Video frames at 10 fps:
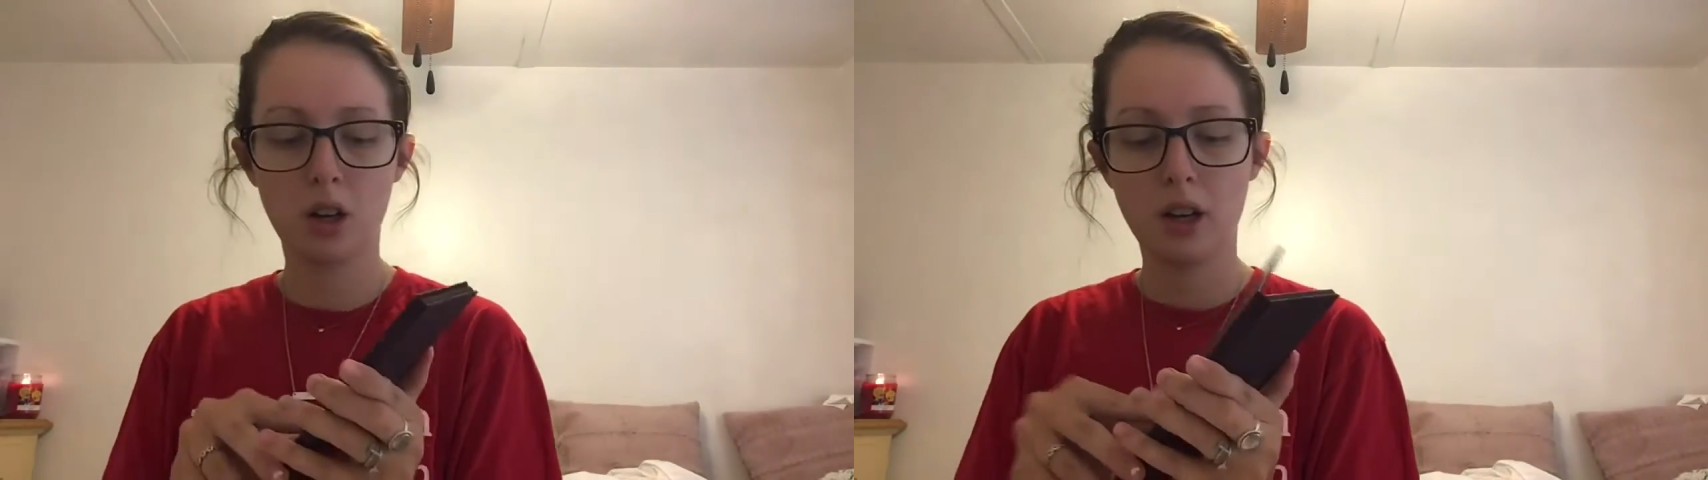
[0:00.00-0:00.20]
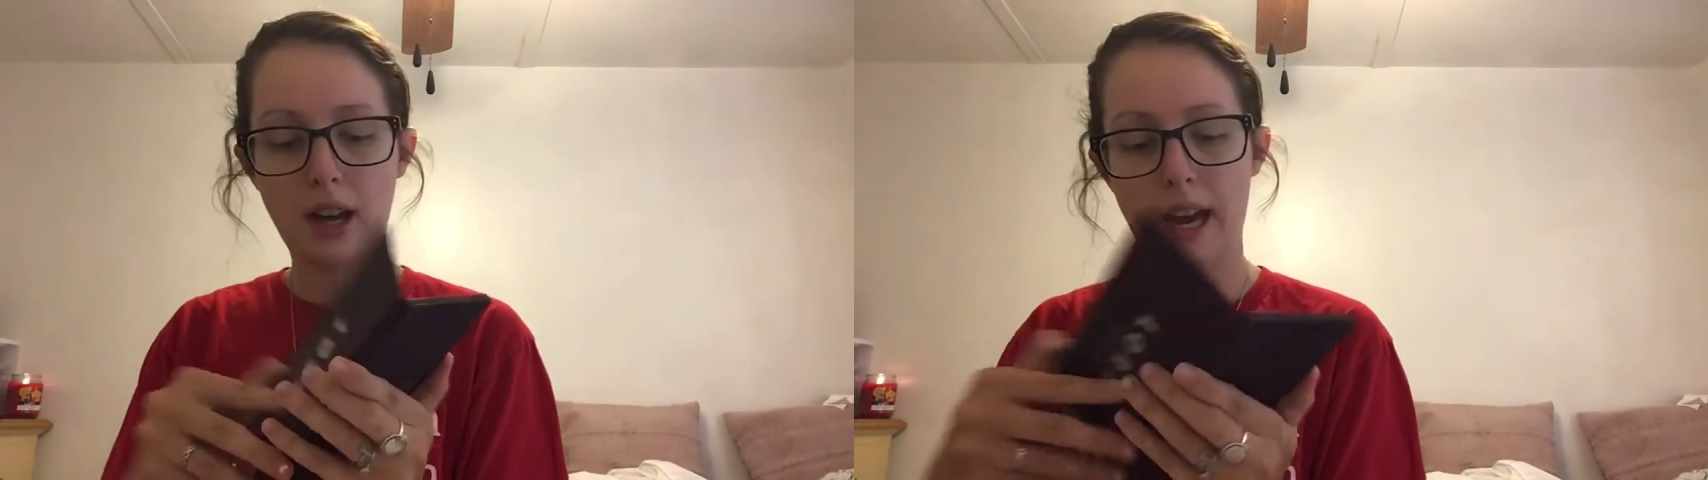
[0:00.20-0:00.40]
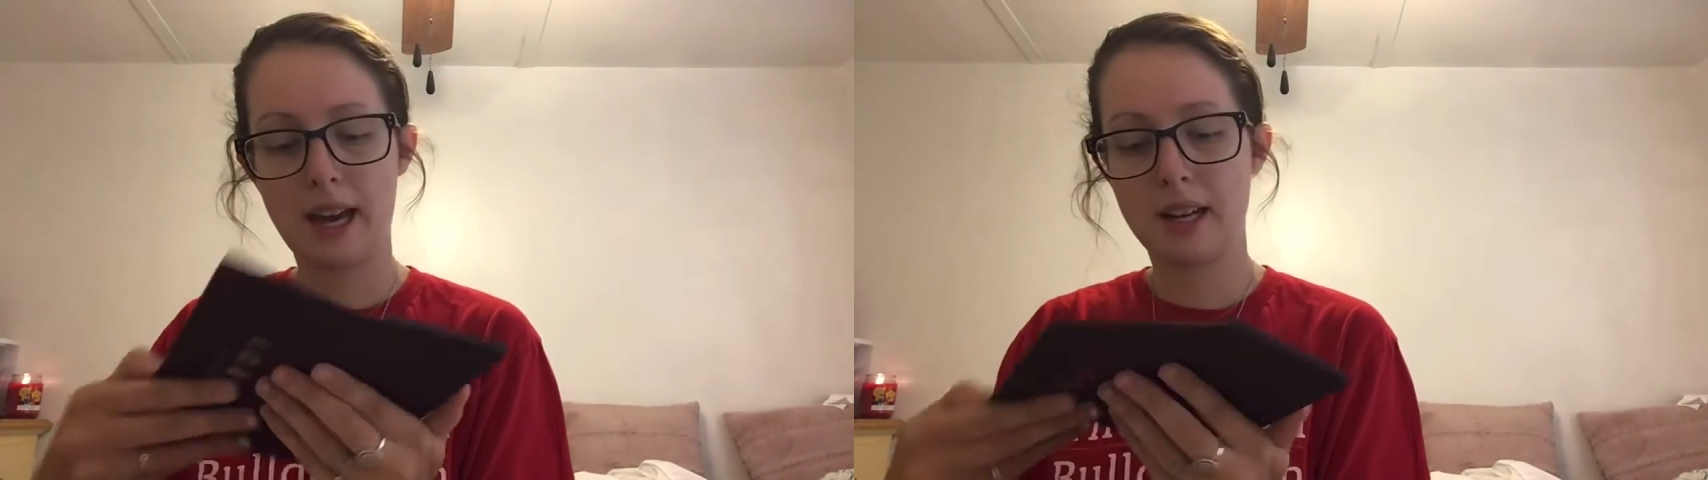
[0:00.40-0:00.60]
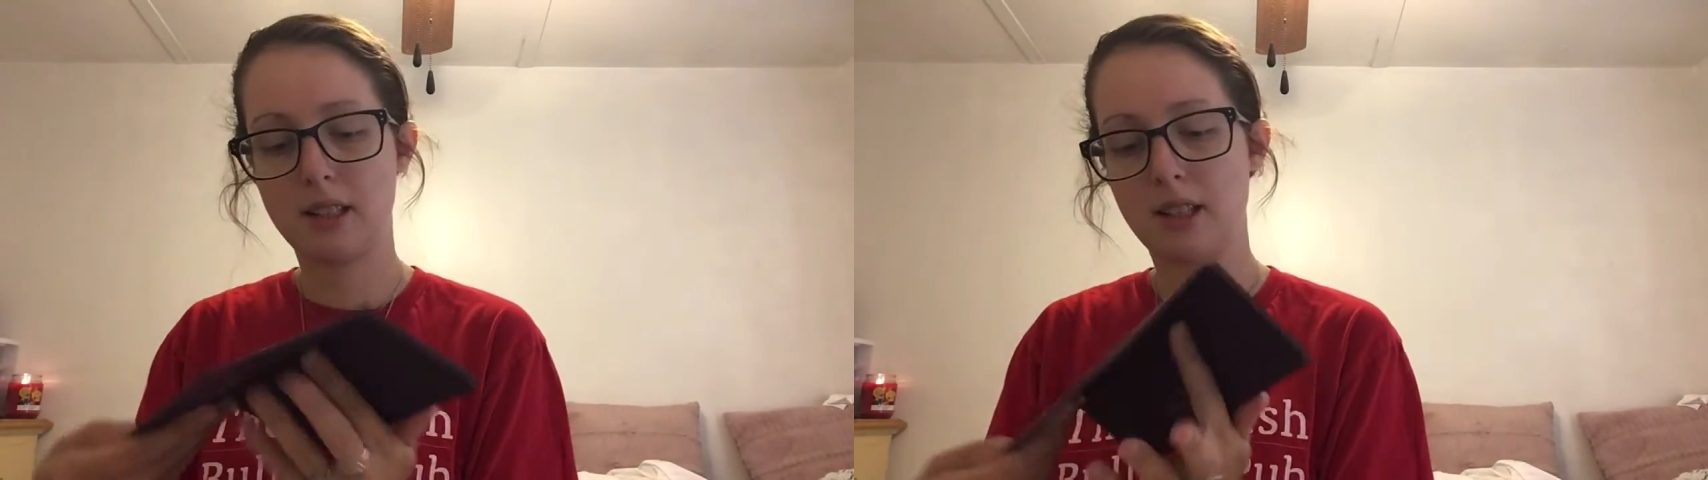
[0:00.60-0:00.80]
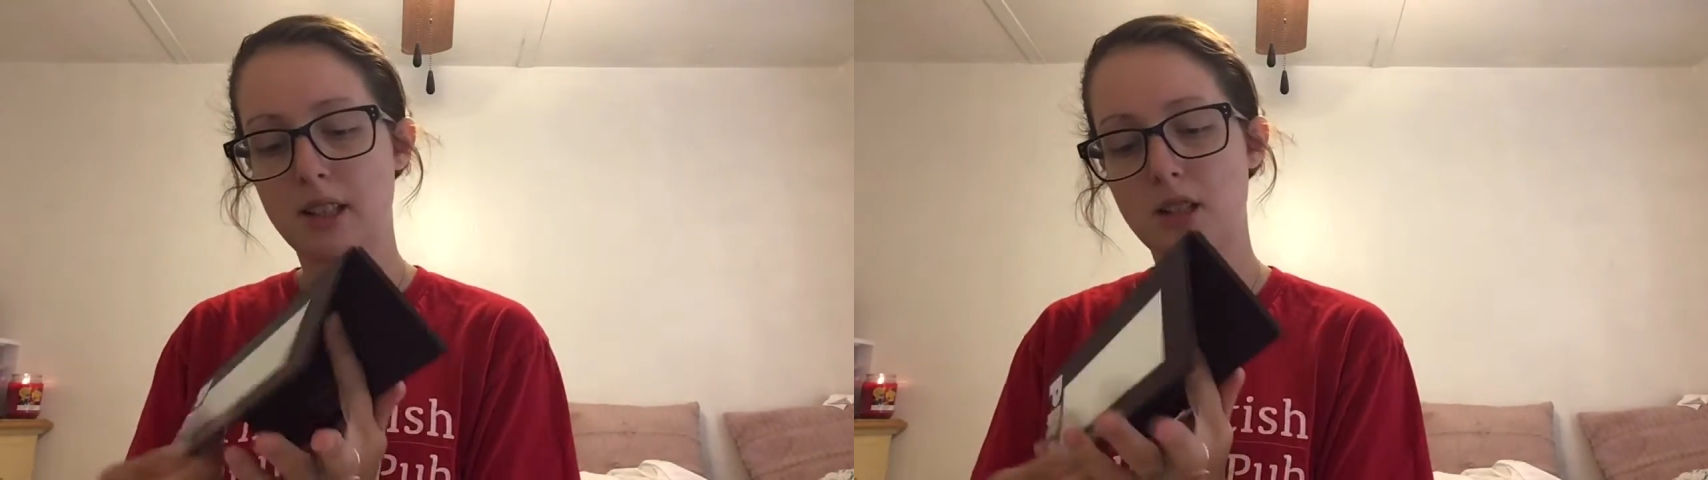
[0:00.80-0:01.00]
And
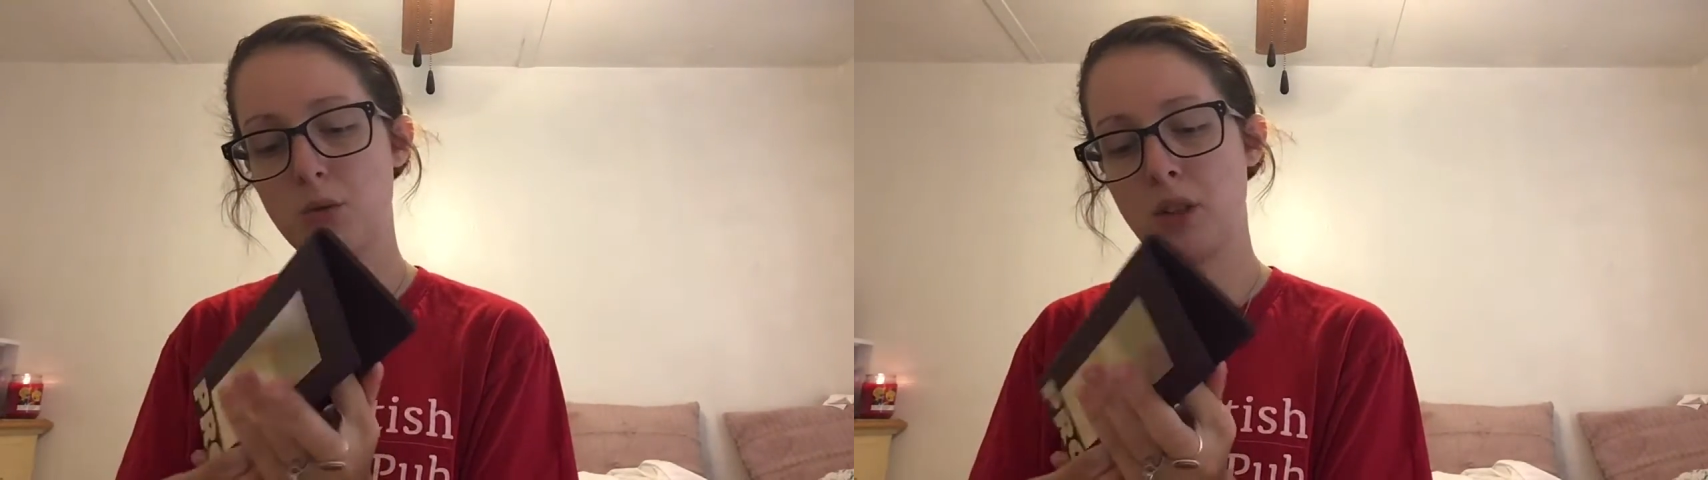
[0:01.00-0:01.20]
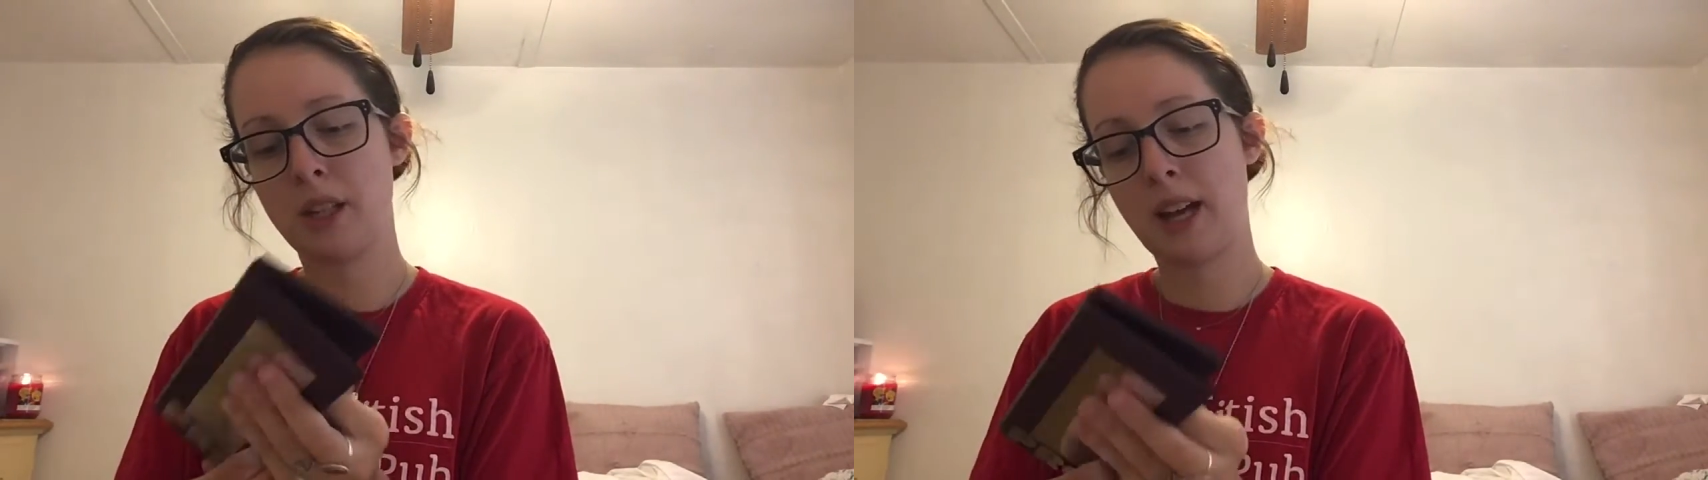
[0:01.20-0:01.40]
this one